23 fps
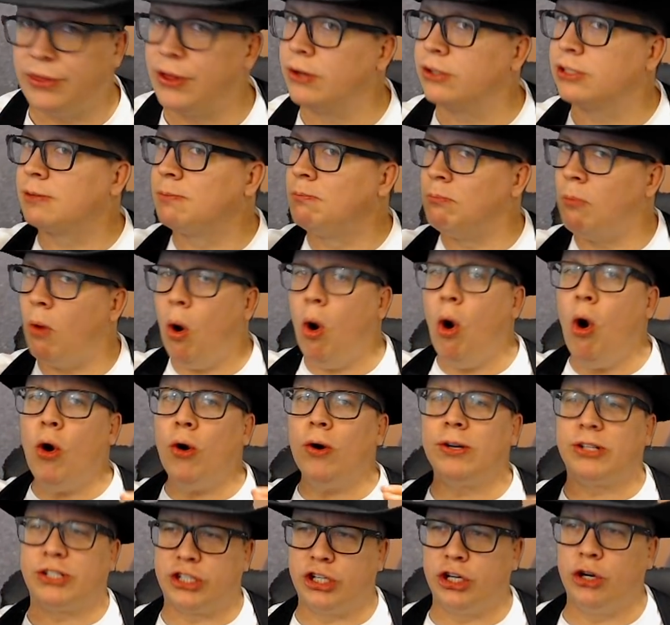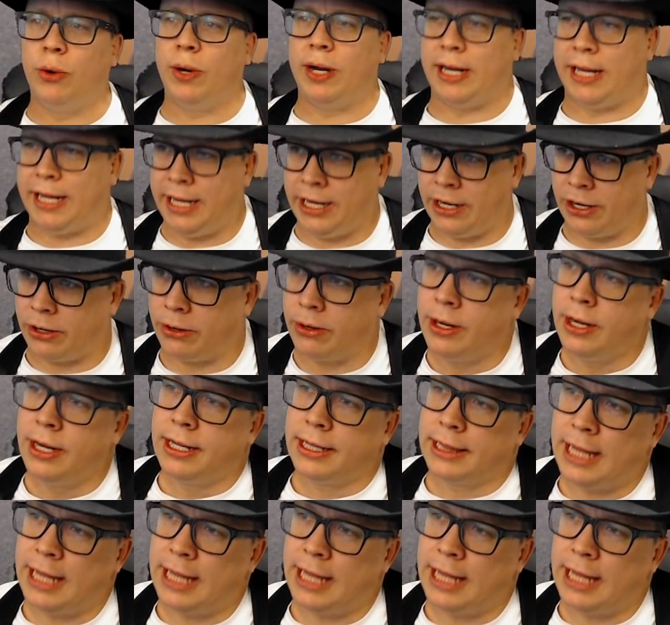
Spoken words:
There's more to it here.